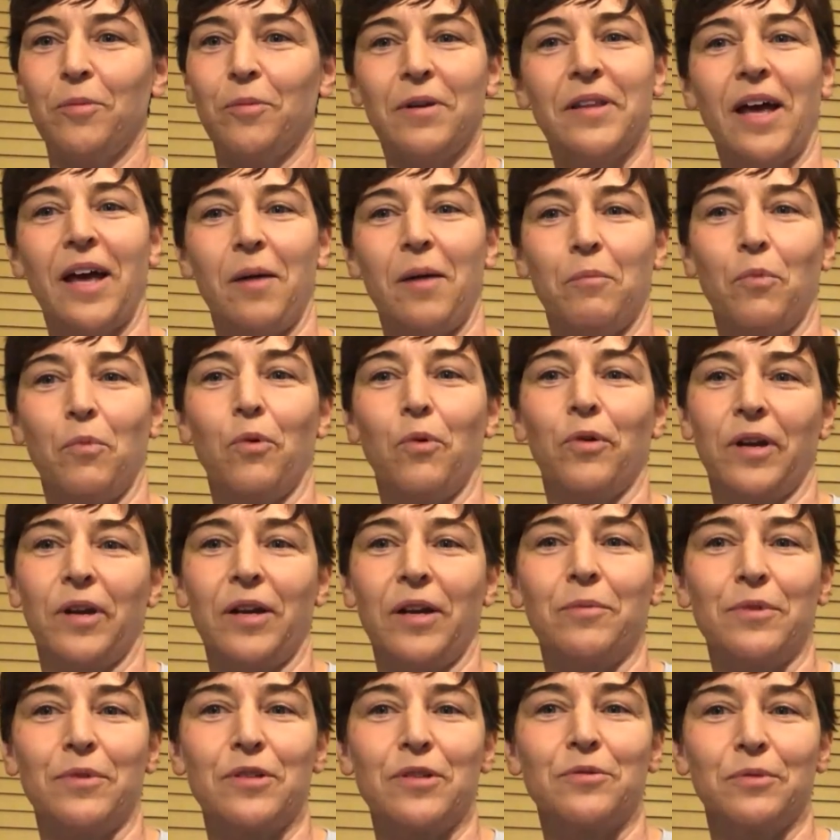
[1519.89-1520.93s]
but that
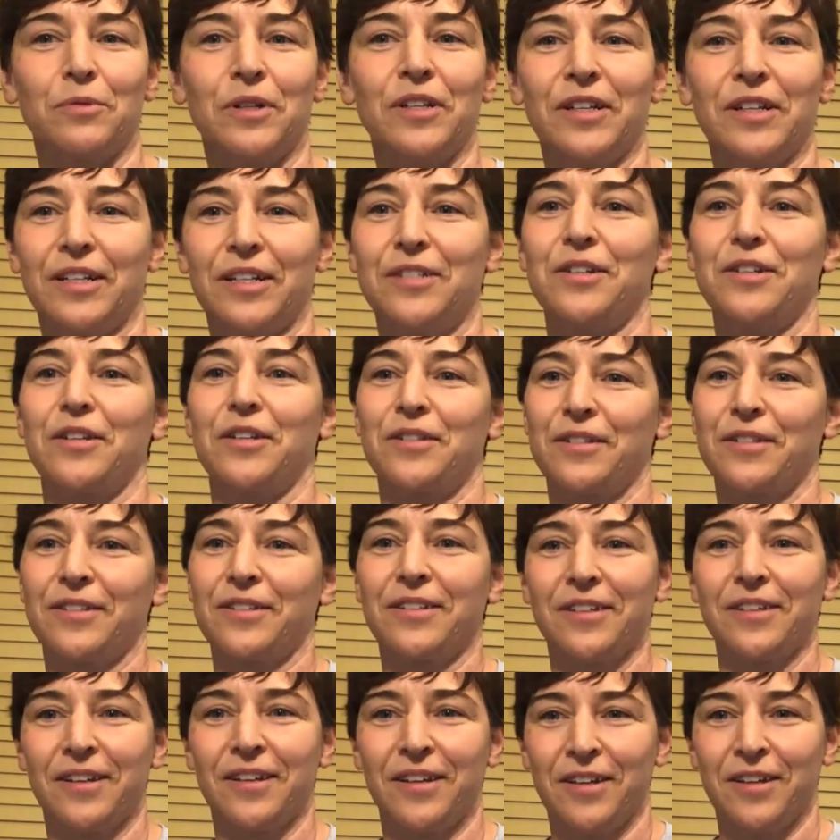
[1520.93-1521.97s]
morning was really
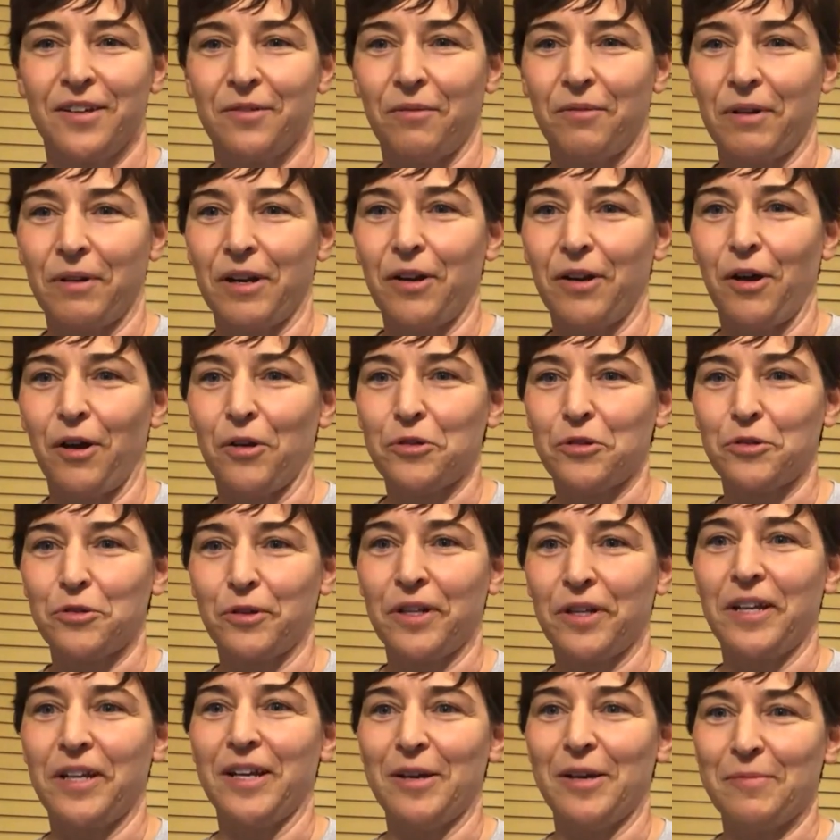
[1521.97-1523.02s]
just when it all sort
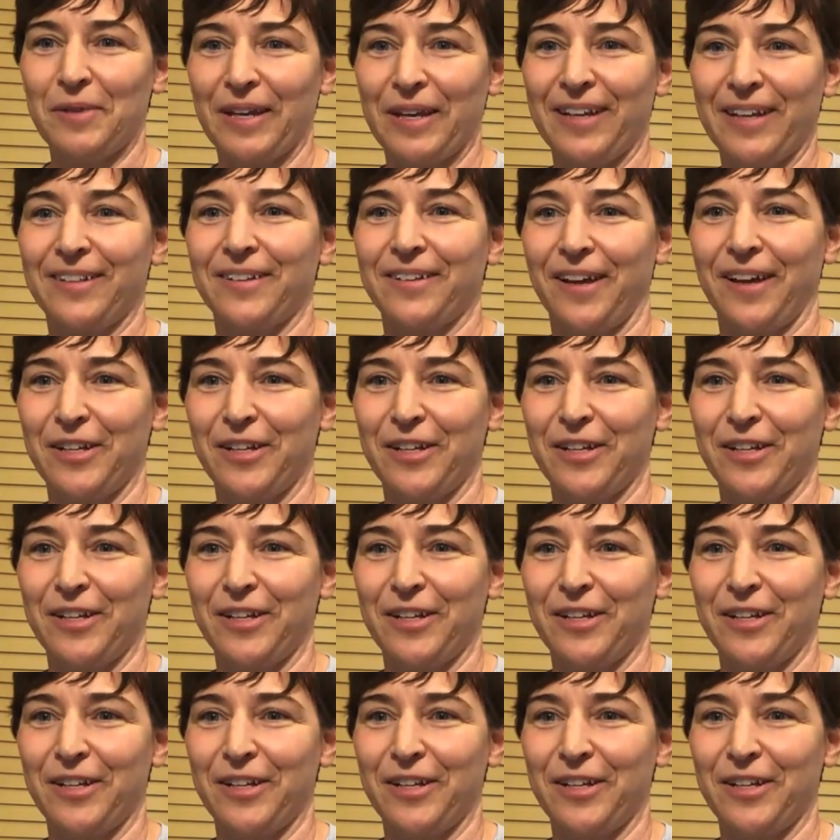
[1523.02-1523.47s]
of hit me.